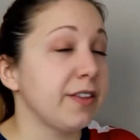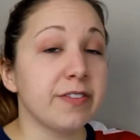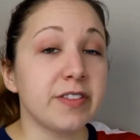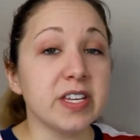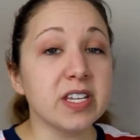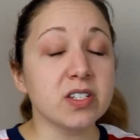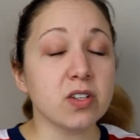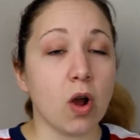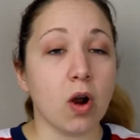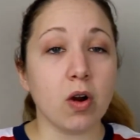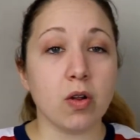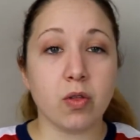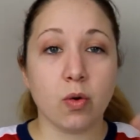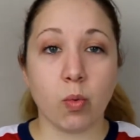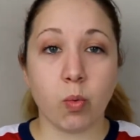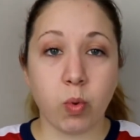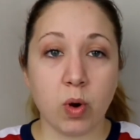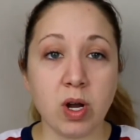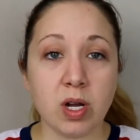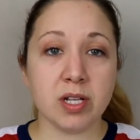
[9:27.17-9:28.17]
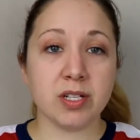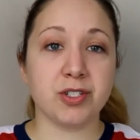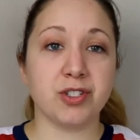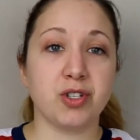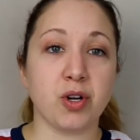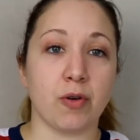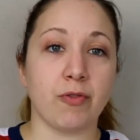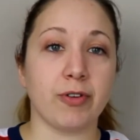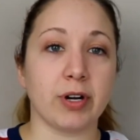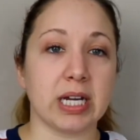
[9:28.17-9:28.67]
And these are the
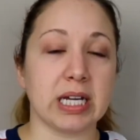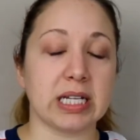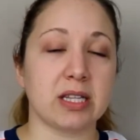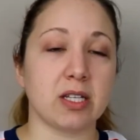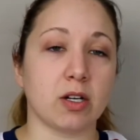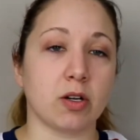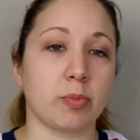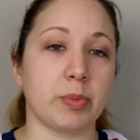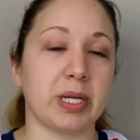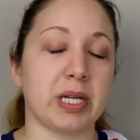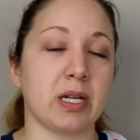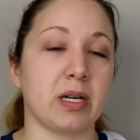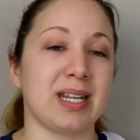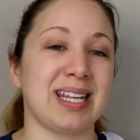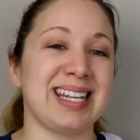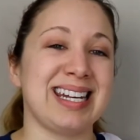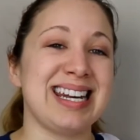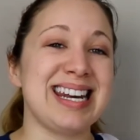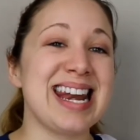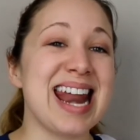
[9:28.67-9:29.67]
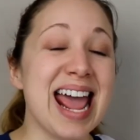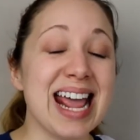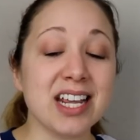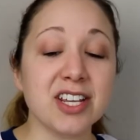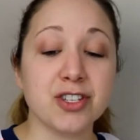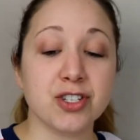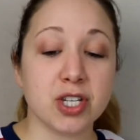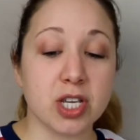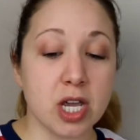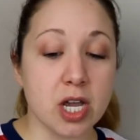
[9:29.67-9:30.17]
ones, don't forget, that are made in
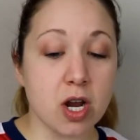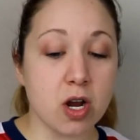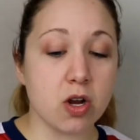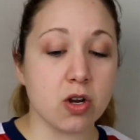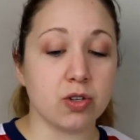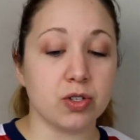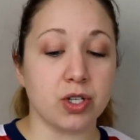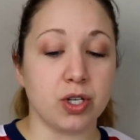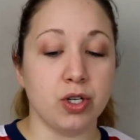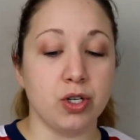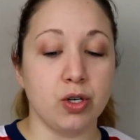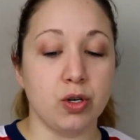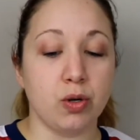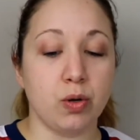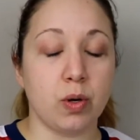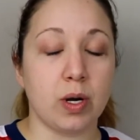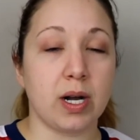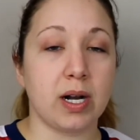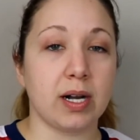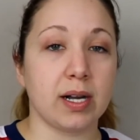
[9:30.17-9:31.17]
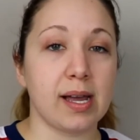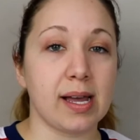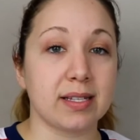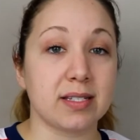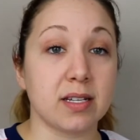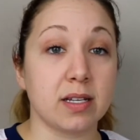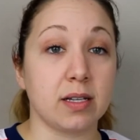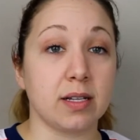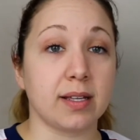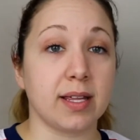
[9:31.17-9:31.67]
next year's new
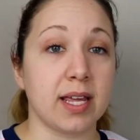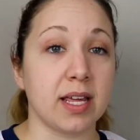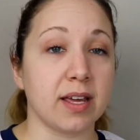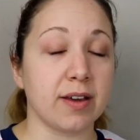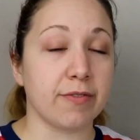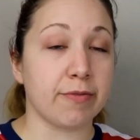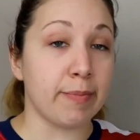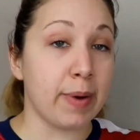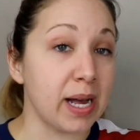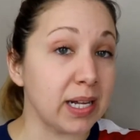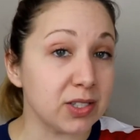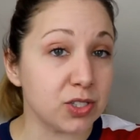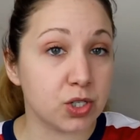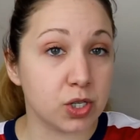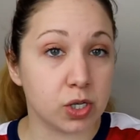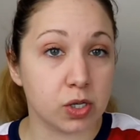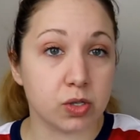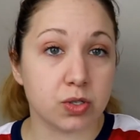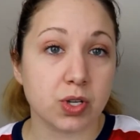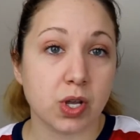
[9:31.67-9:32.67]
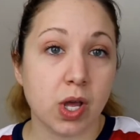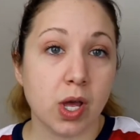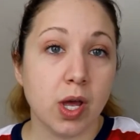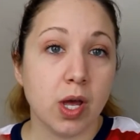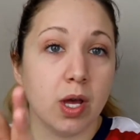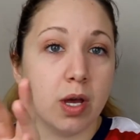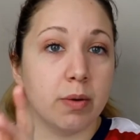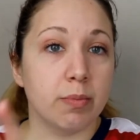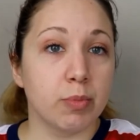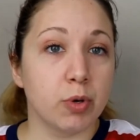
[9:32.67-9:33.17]
Godzilla King of Monsters
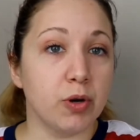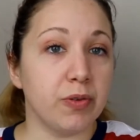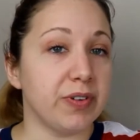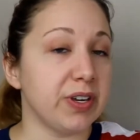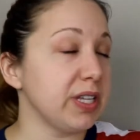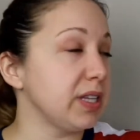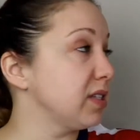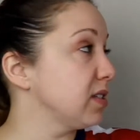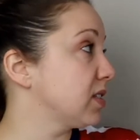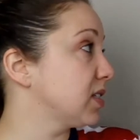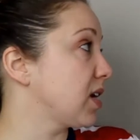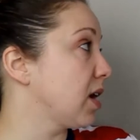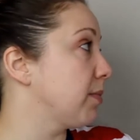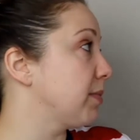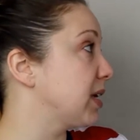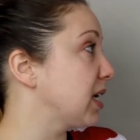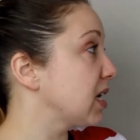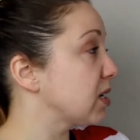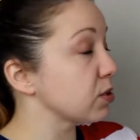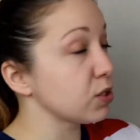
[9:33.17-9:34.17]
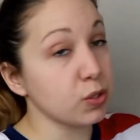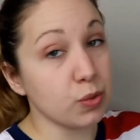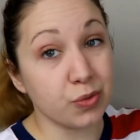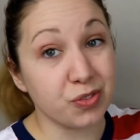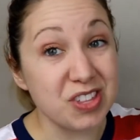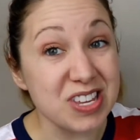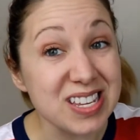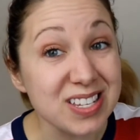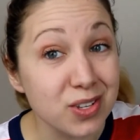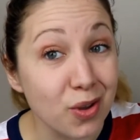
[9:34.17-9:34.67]
movie that's coming out. So
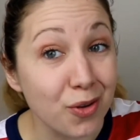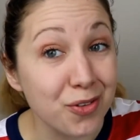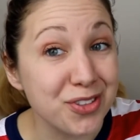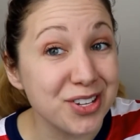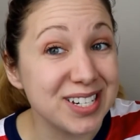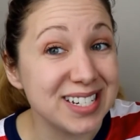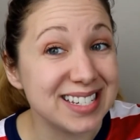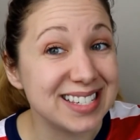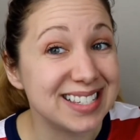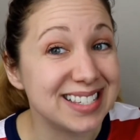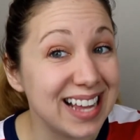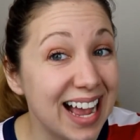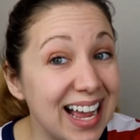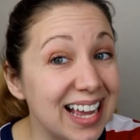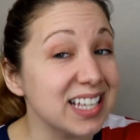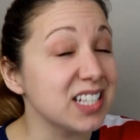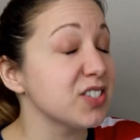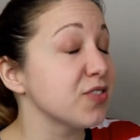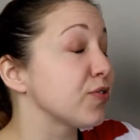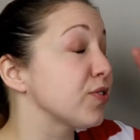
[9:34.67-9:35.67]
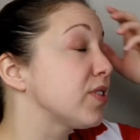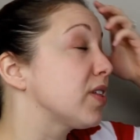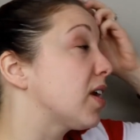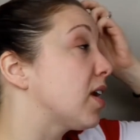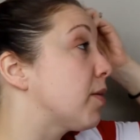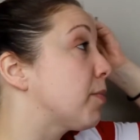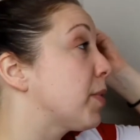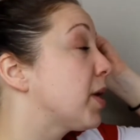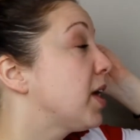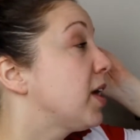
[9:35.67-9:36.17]
these are the designs for
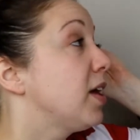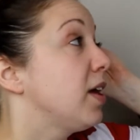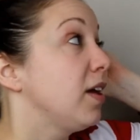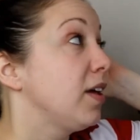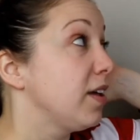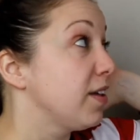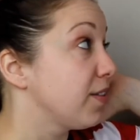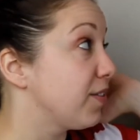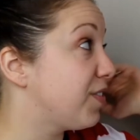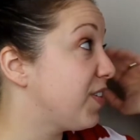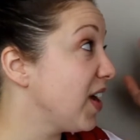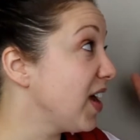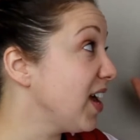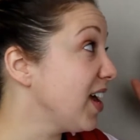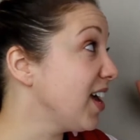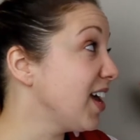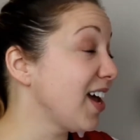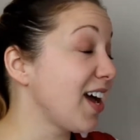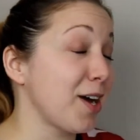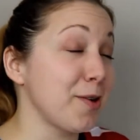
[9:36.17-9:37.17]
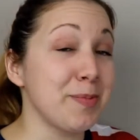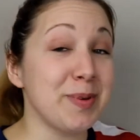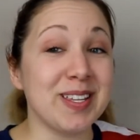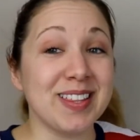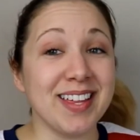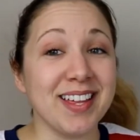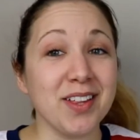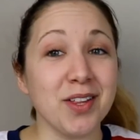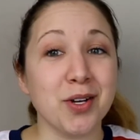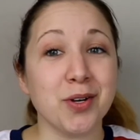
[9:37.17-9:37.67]
them. They
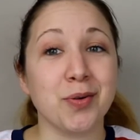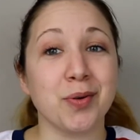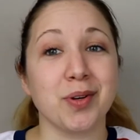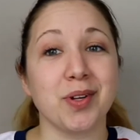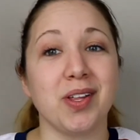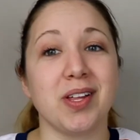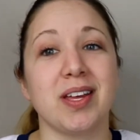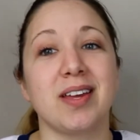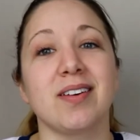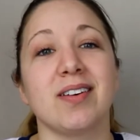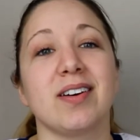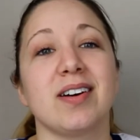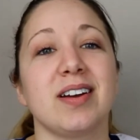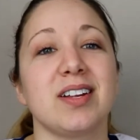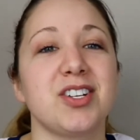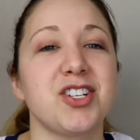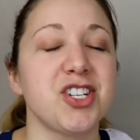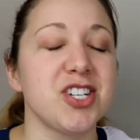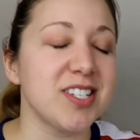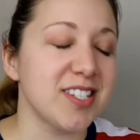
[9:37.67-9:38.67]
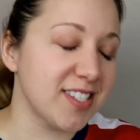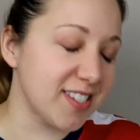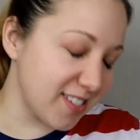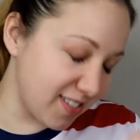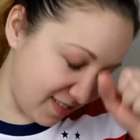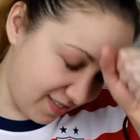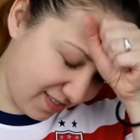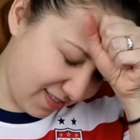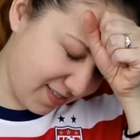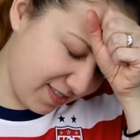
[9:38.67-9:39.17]
look really good.
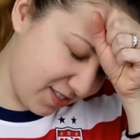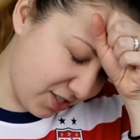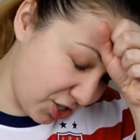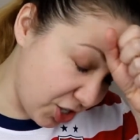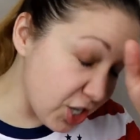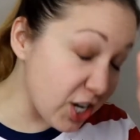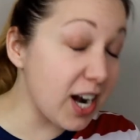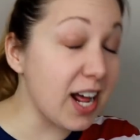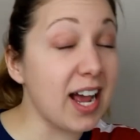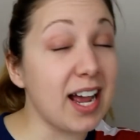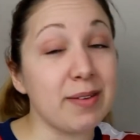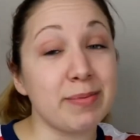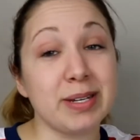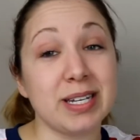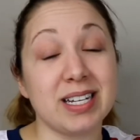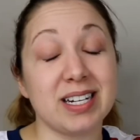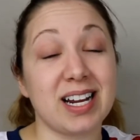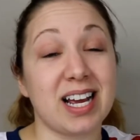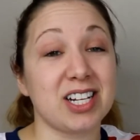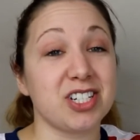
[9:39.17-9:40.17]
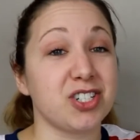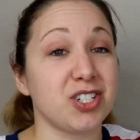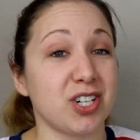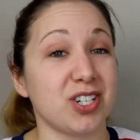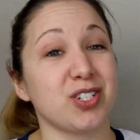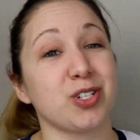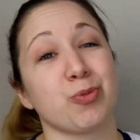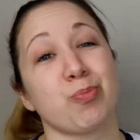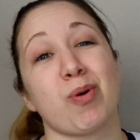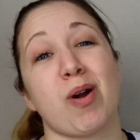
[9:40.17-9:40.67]
I
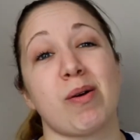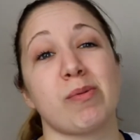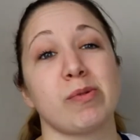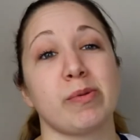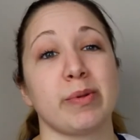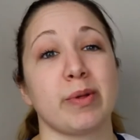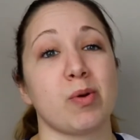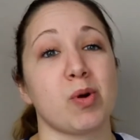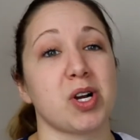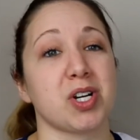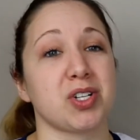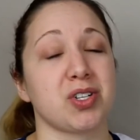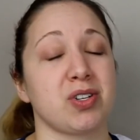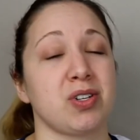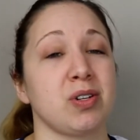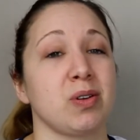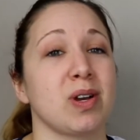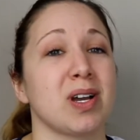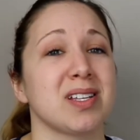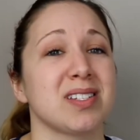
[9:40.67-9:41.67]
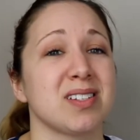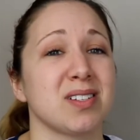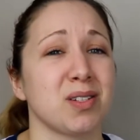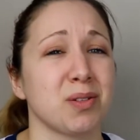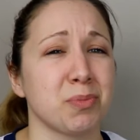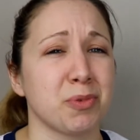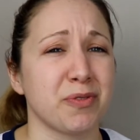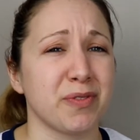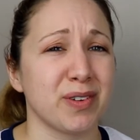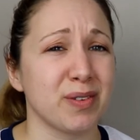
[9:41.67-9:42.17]
should probably watch the new
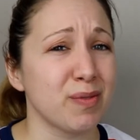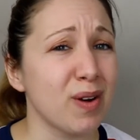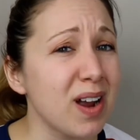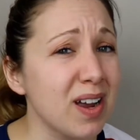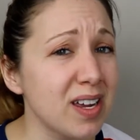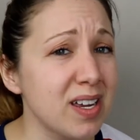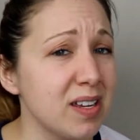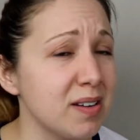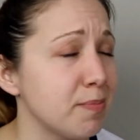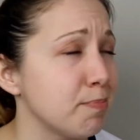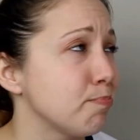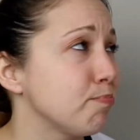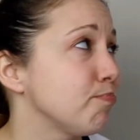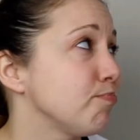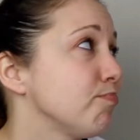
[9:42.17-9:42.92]
Godzilla movie, right?